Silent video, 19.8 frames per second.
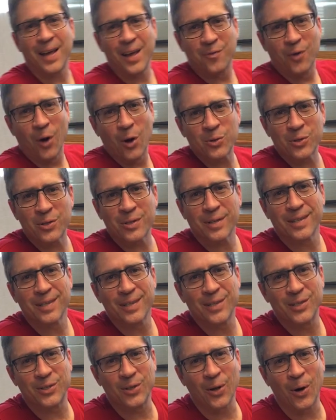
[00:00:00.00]
Hey, folks.
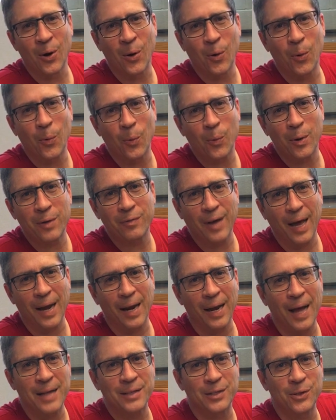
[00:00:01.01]
So we've got a
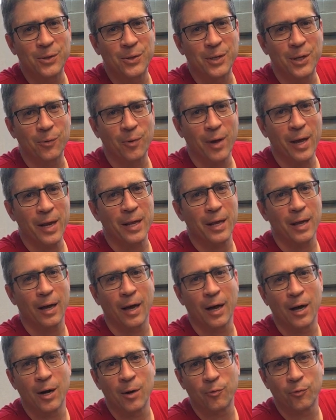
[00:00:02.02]
lot to do to get ready
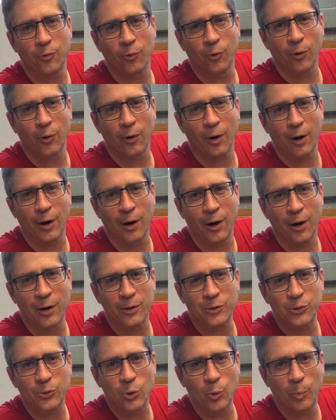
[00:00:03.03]
uh, for
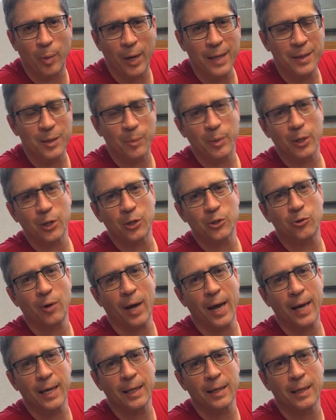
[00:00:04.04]
our school pet, the bearded
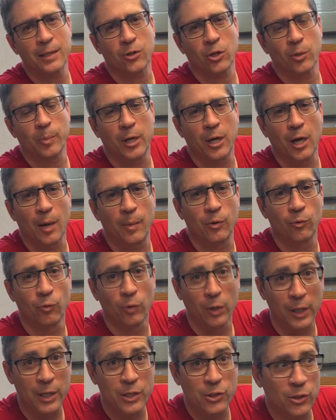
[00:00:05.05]
dragon, that's going to be coming
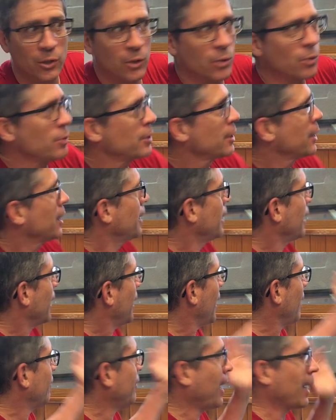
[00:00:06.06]
really soon.
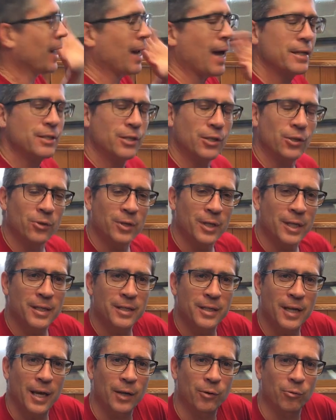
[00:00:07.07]
And I've got a lot to do to get
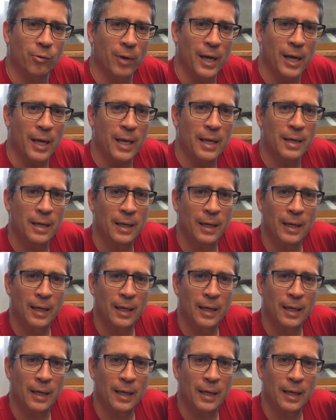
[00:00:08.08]
the tank ready.